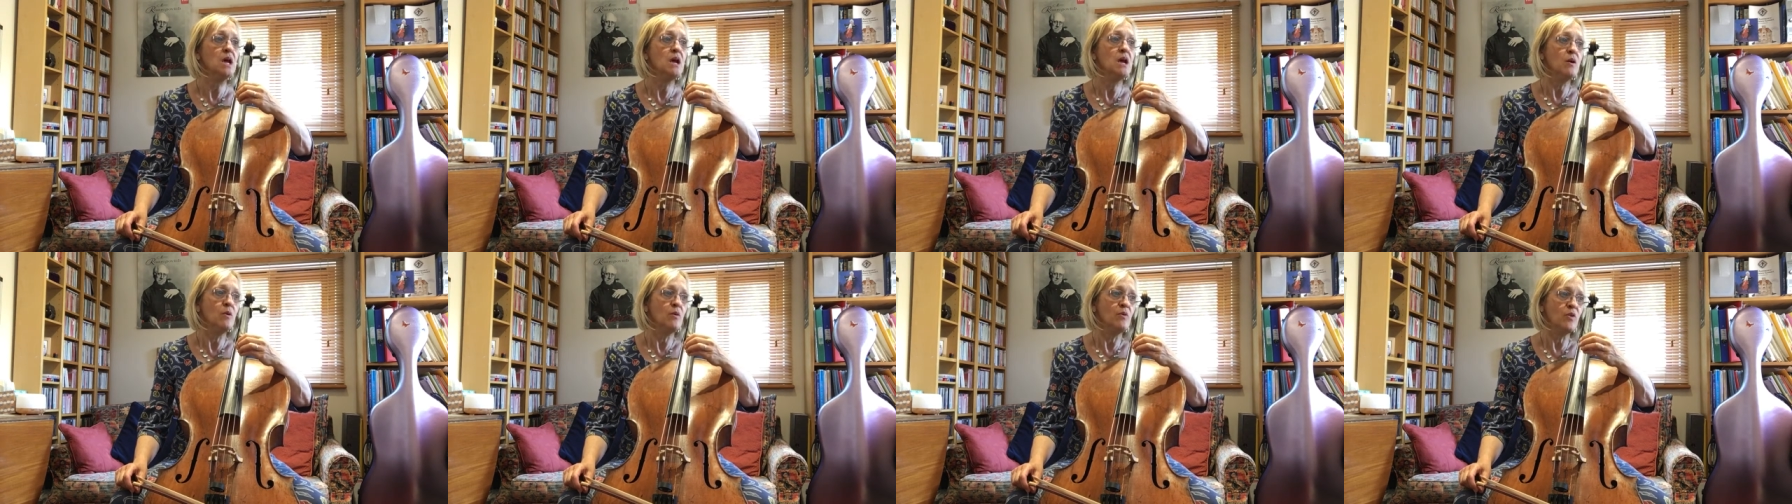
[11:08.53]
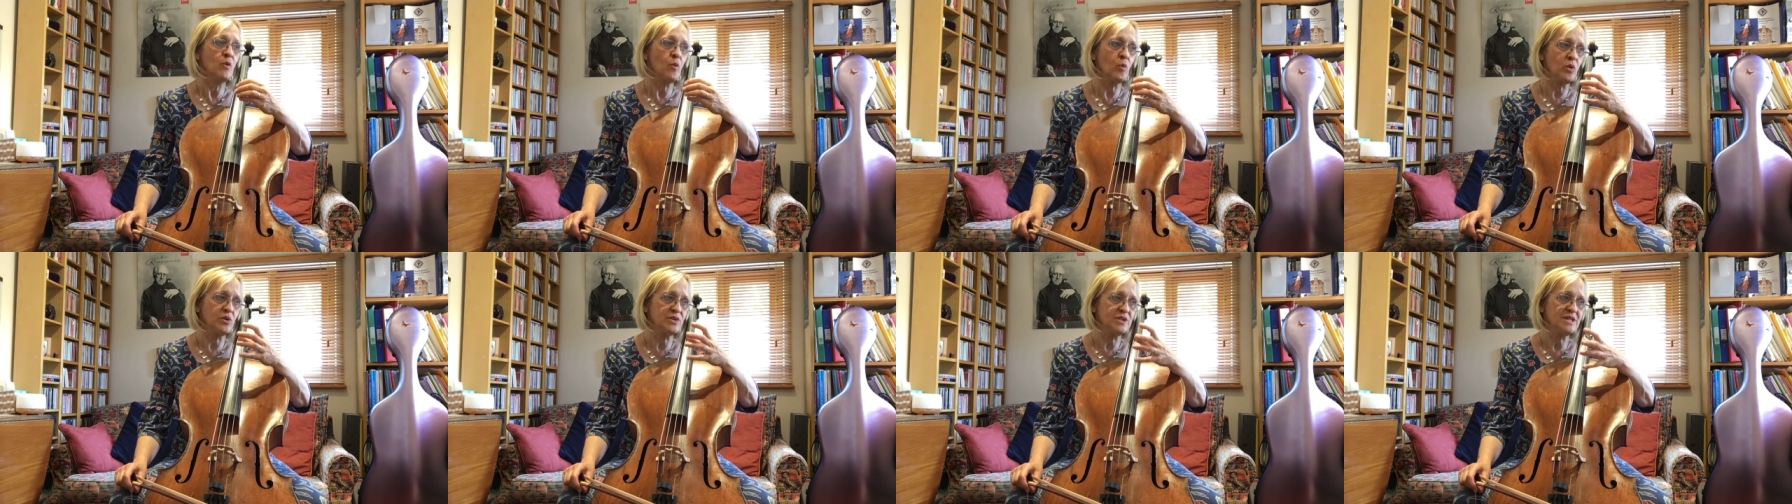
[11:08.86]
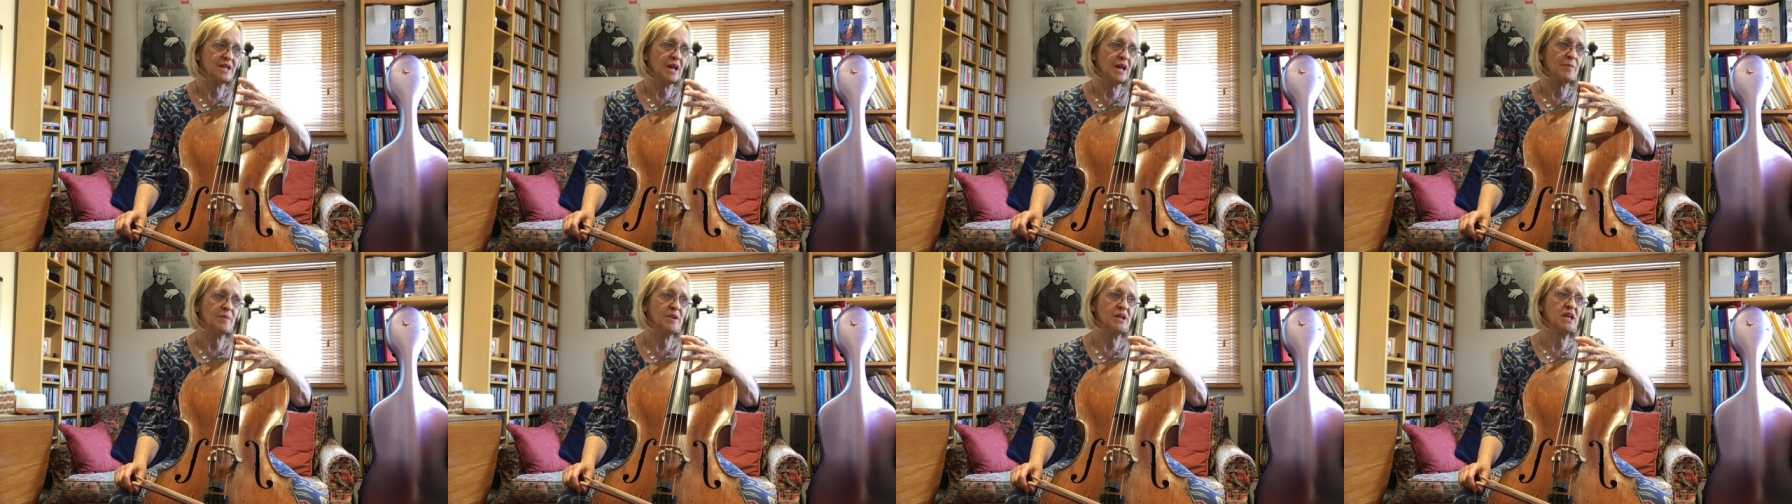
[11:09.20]
What is
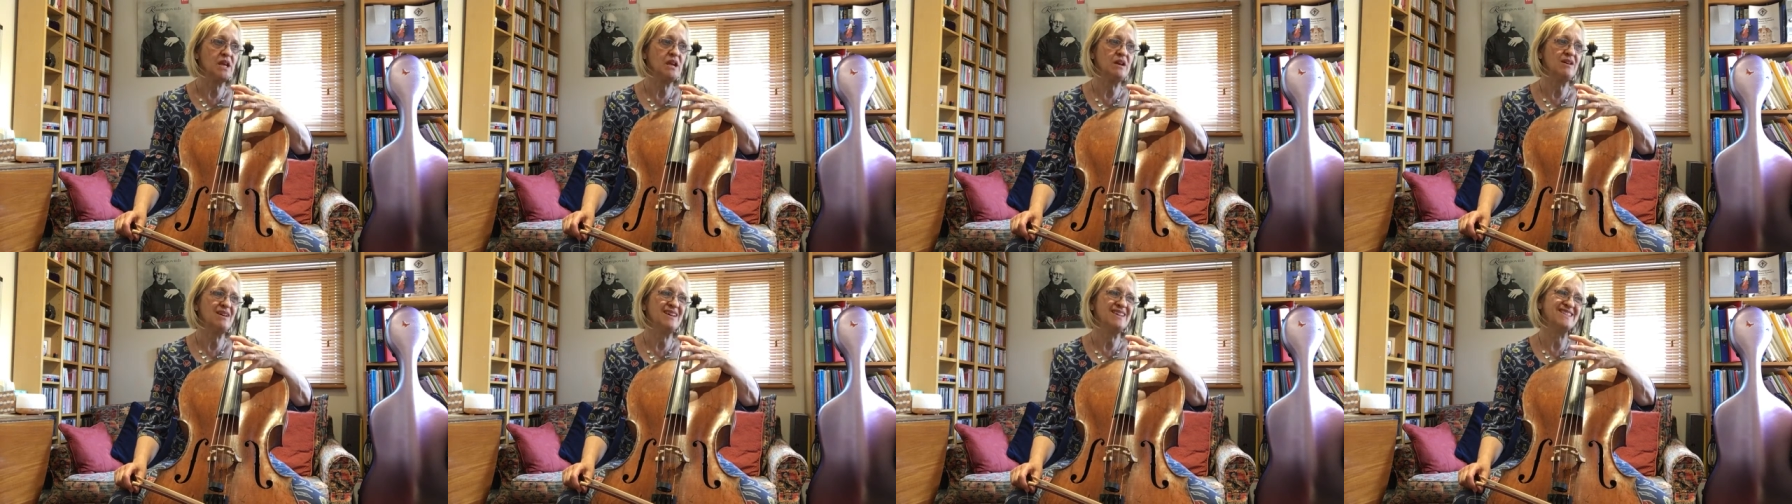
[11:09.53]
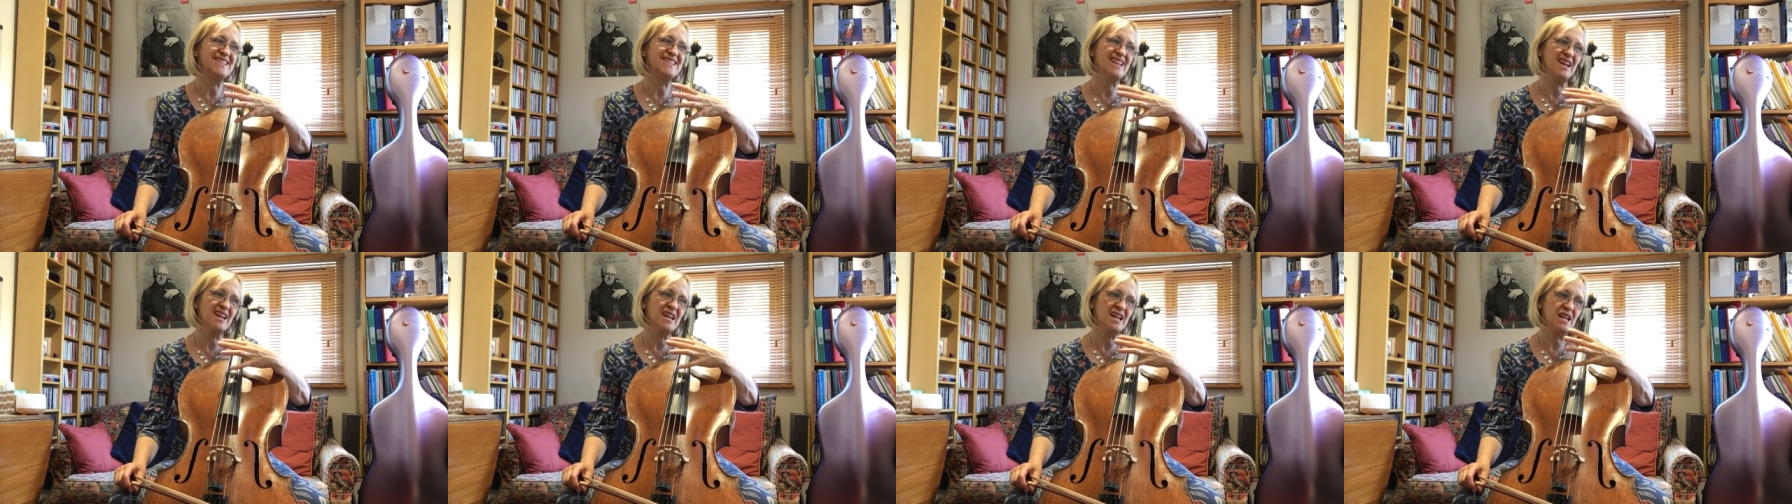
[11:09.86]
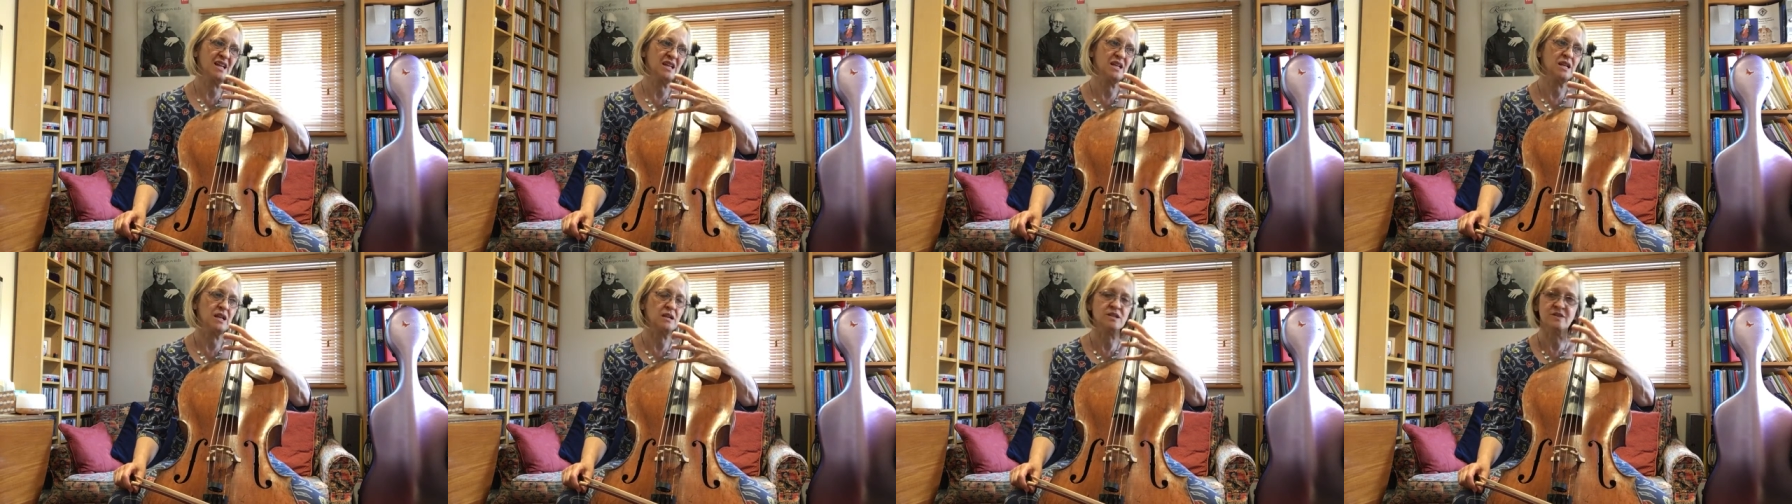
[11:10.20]
happening here, it's like a
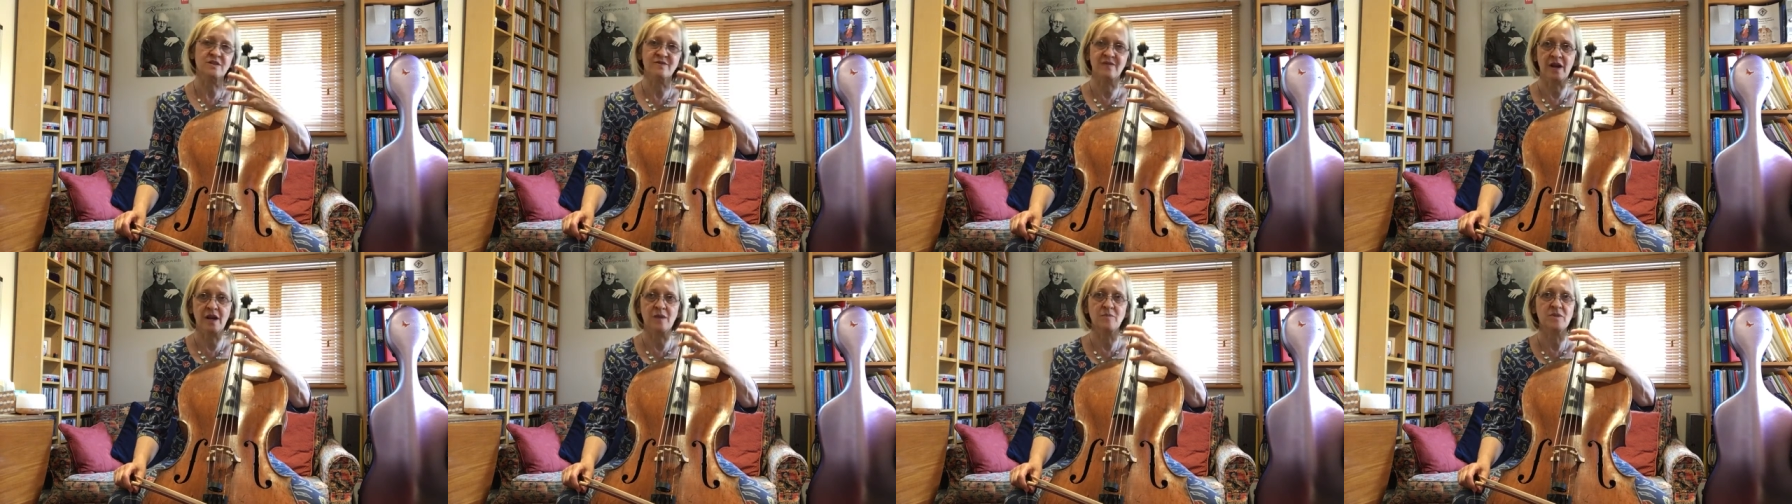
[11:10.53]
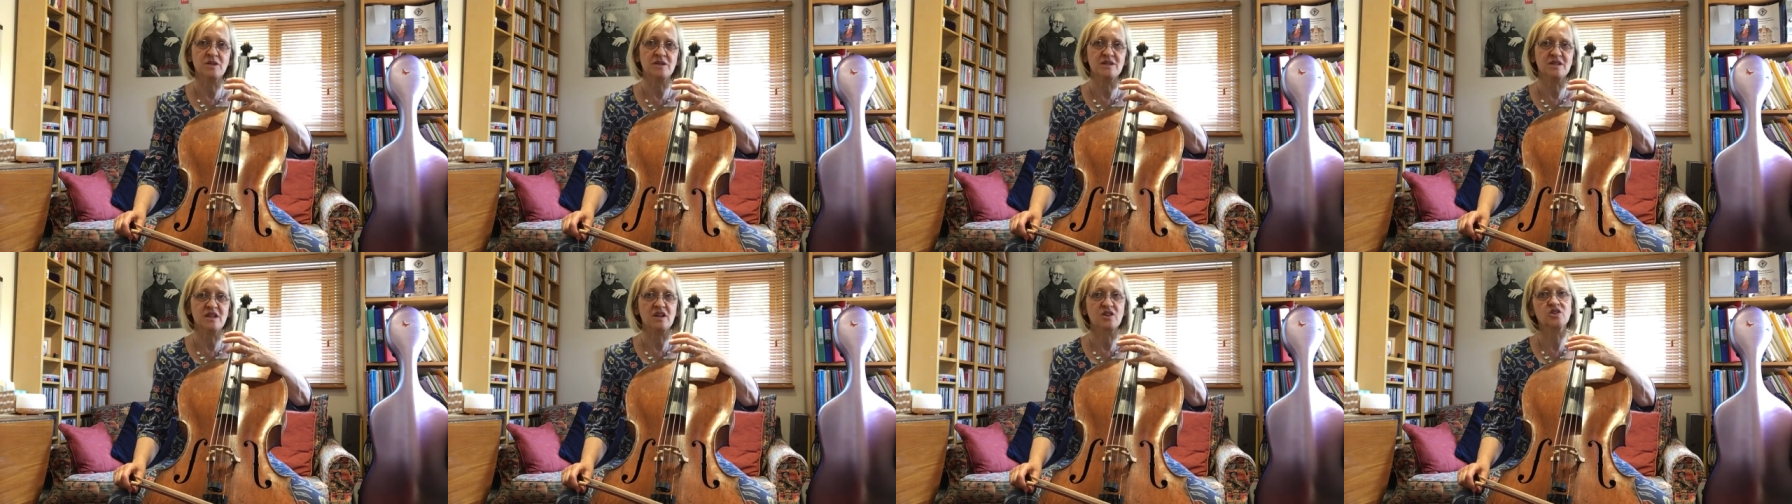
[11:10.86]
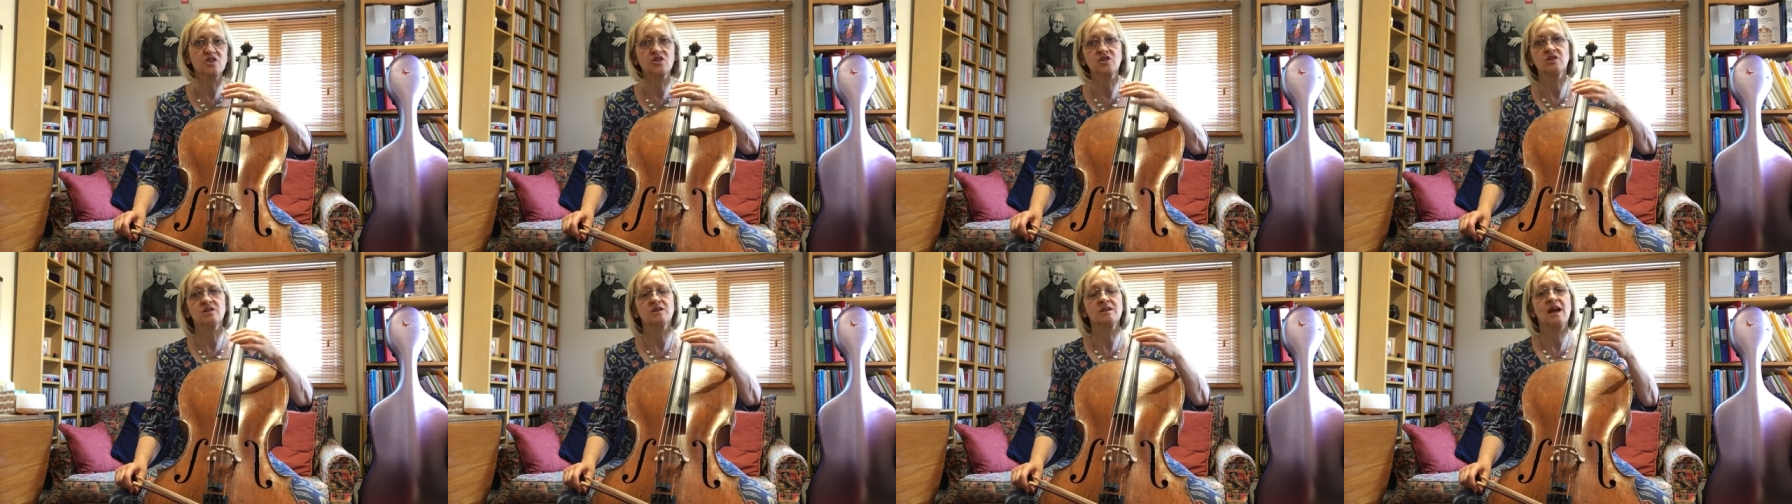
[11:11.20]
little development section,